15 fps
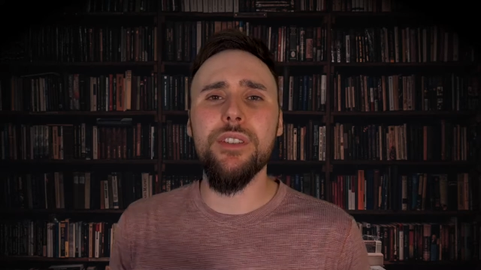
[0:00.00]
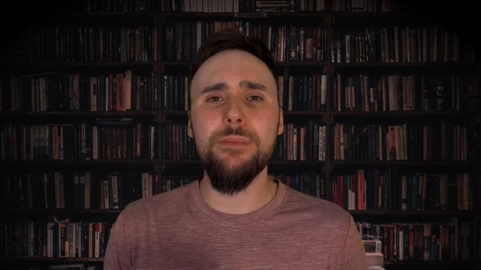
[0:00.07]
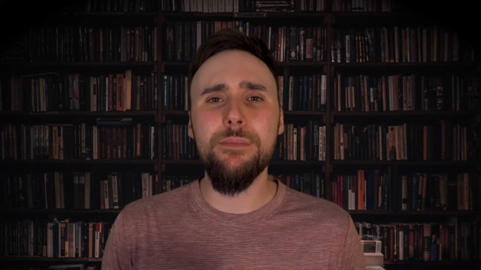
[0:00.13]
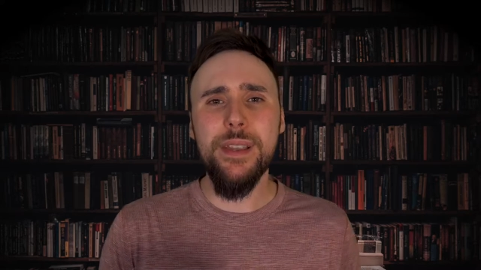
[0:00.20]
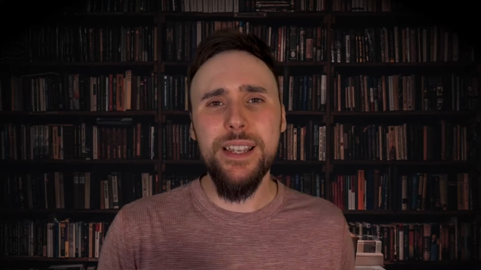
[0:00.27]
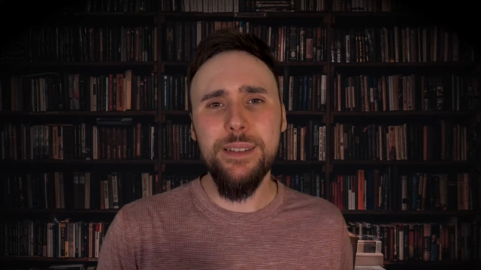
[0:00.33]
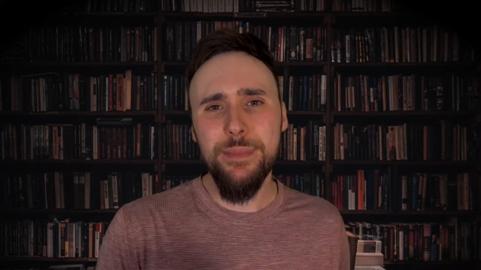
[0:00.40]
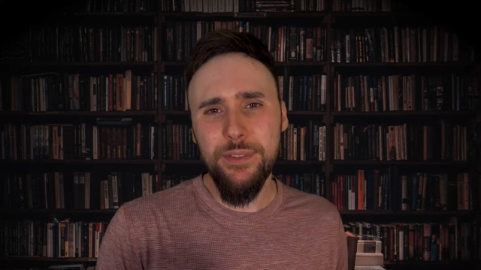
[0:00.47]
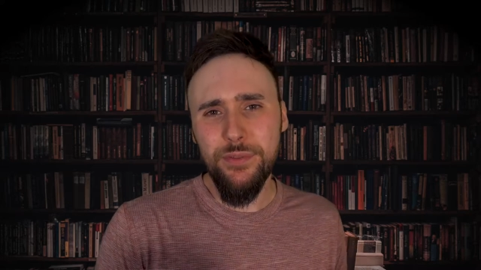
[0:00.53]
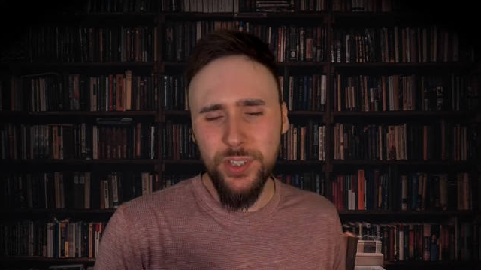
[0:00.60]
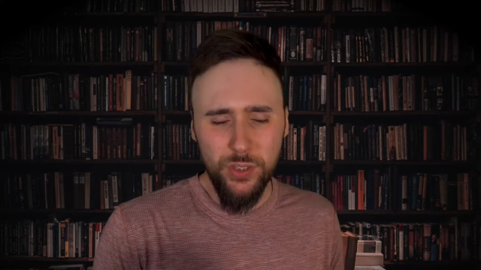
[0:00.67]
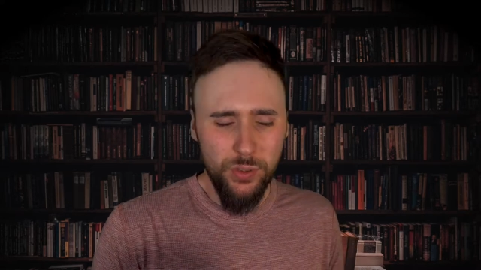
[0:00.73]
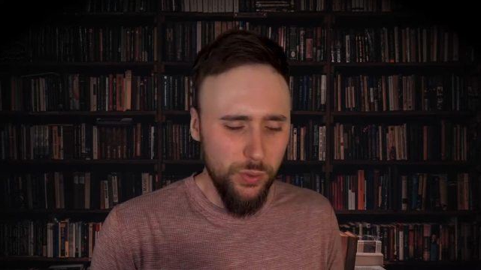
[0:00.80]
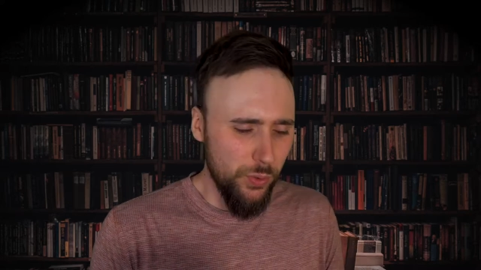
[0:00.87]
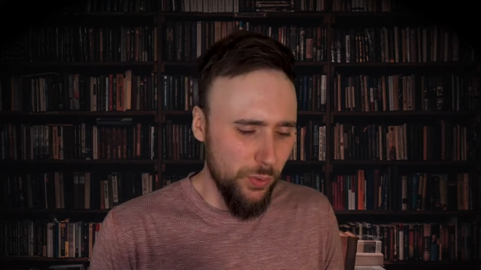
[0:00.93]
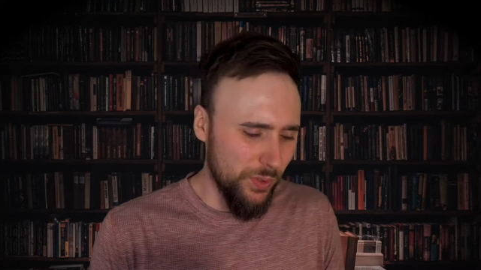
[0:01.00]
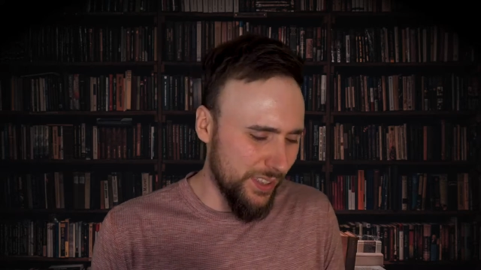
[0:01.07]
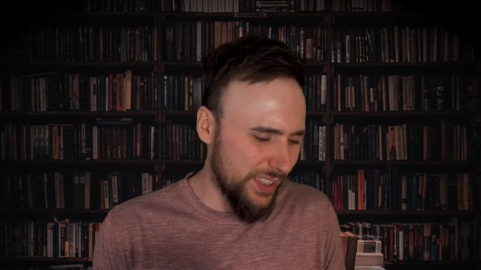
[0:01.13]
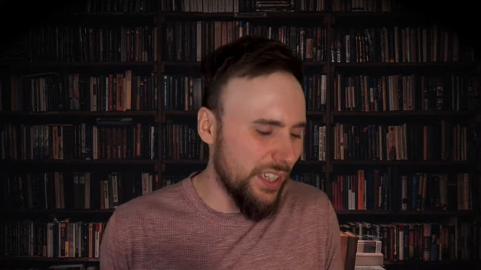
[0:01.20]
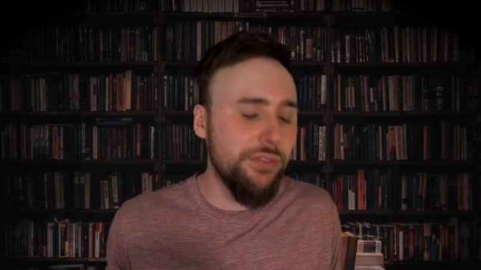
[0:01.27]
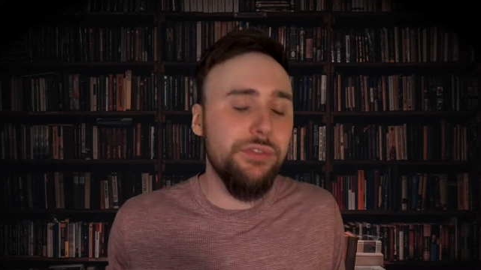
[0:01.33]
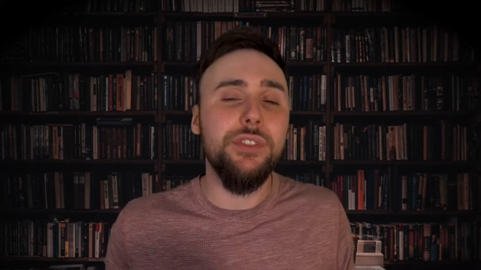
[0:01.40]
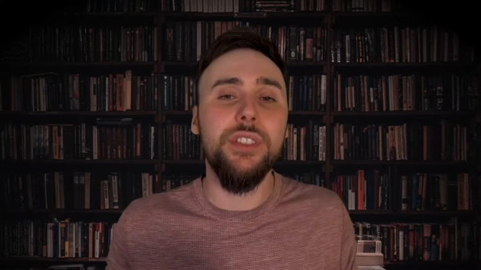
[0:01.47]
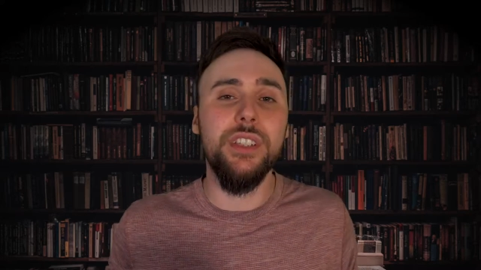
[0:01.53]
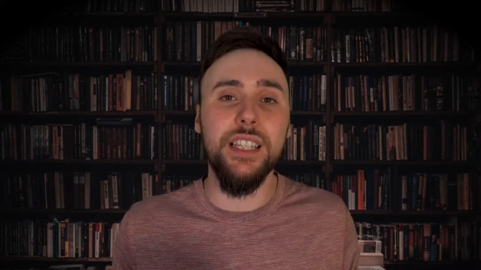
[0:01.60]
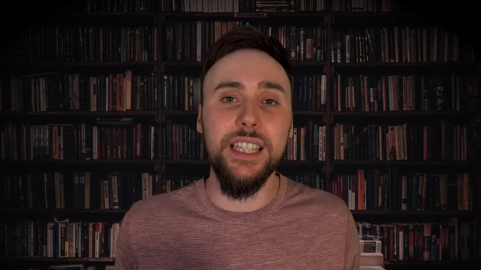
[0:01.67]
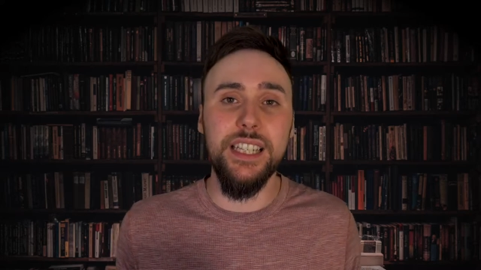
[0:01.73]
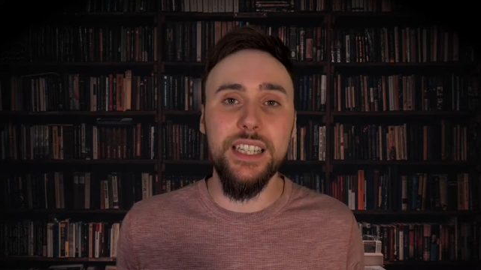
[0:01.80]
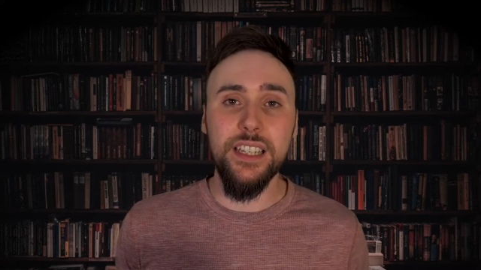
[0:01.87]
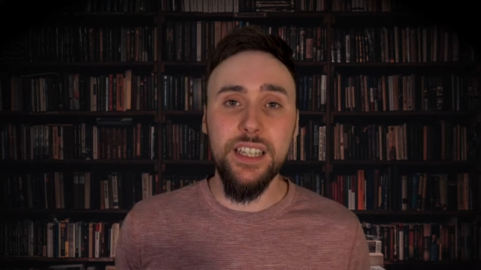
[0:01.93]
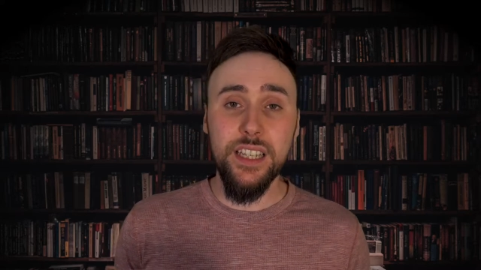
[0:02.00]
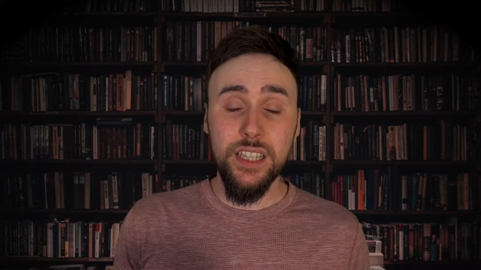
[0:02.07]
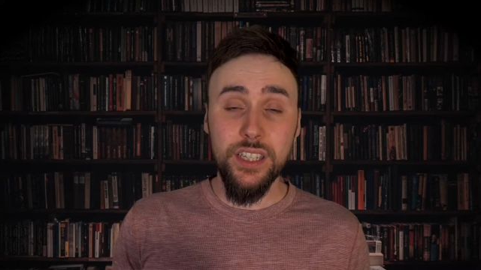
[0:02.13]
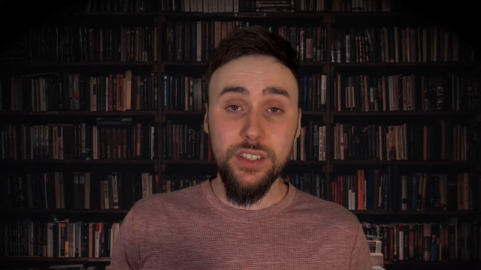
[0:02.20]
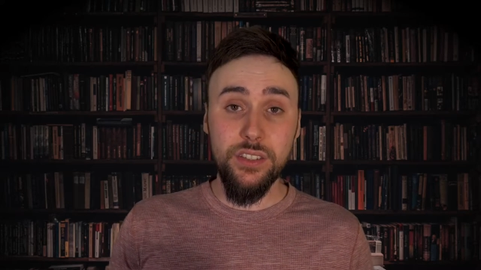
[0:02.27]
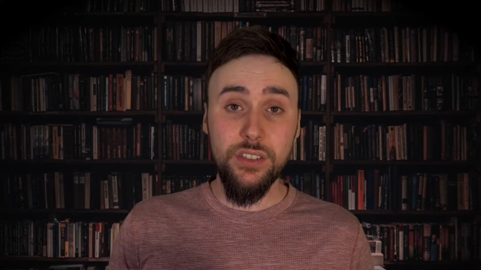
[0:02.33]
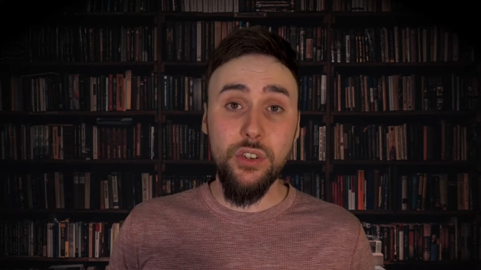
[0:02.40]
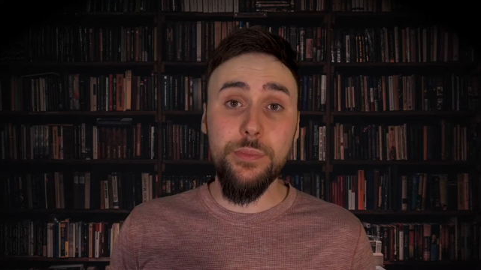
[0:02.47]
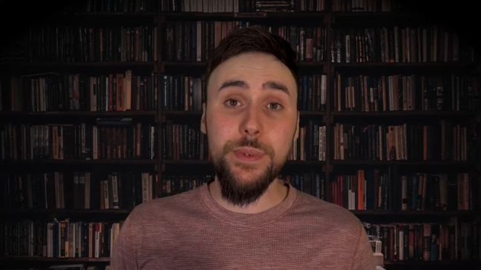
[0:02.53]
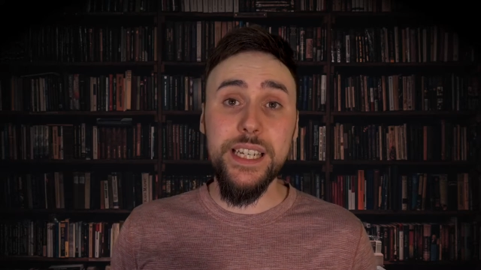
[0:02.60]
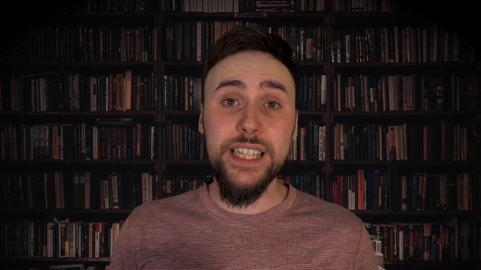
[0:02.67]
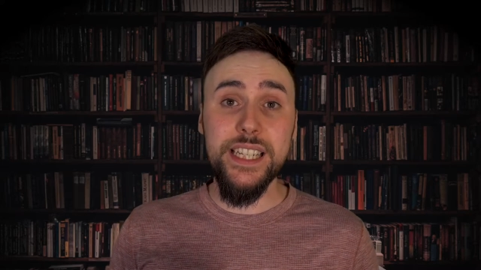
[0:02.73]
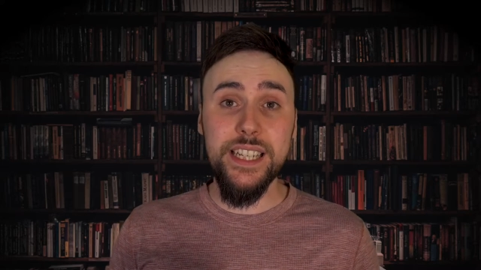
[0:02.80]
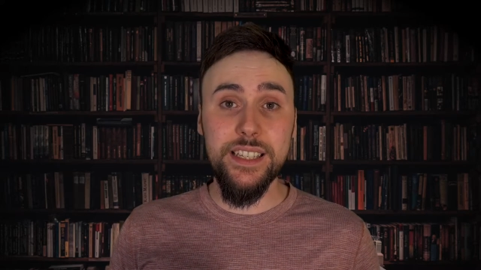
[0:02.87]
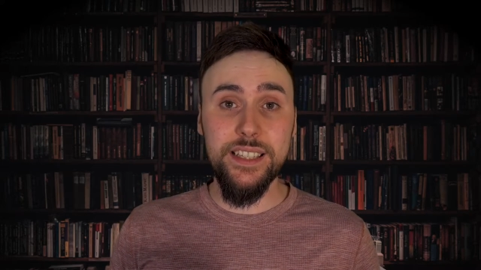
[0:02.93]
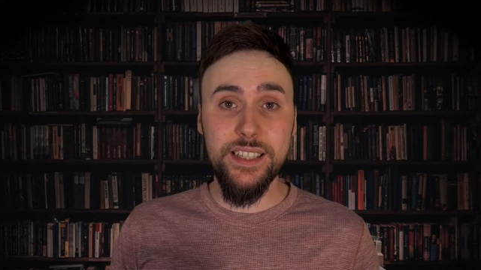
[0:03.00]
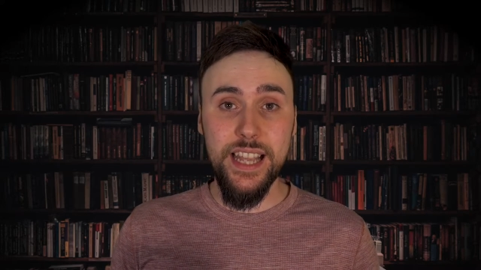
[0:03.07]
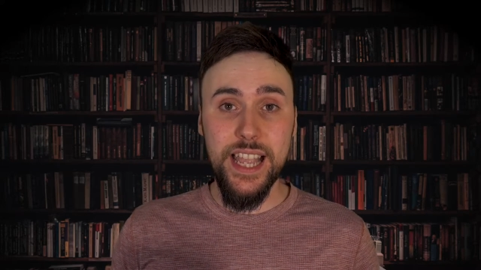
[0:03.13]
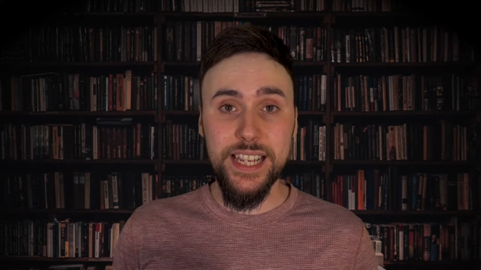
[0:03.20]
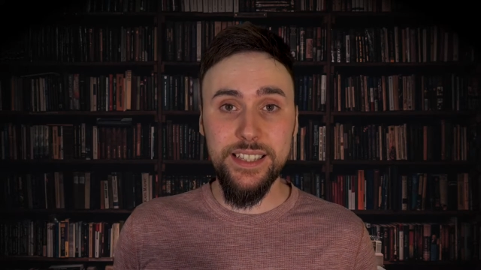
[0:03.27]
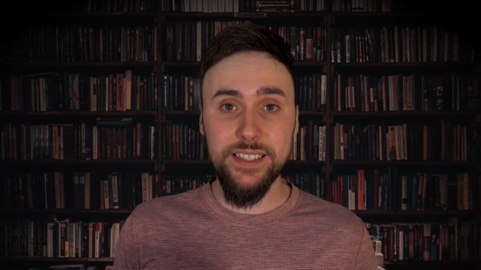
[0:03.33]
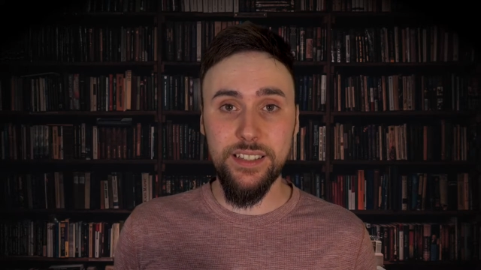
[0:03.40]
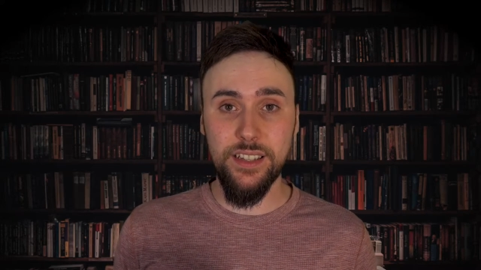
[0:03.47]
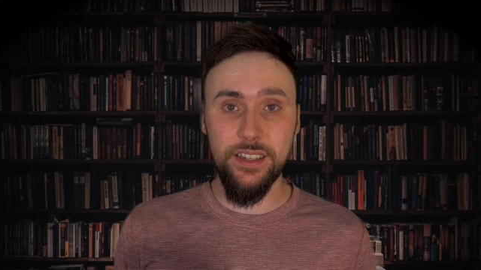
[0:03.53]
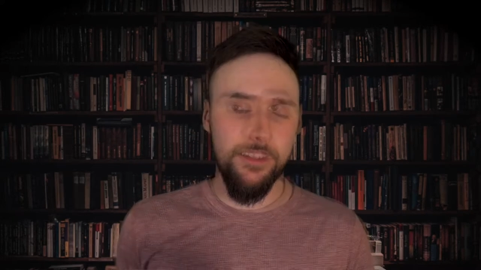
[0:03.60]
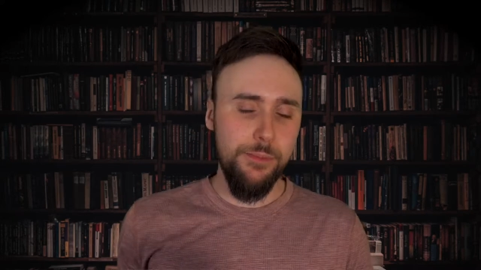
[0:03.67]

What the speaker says: that may be recalled differently so many years later.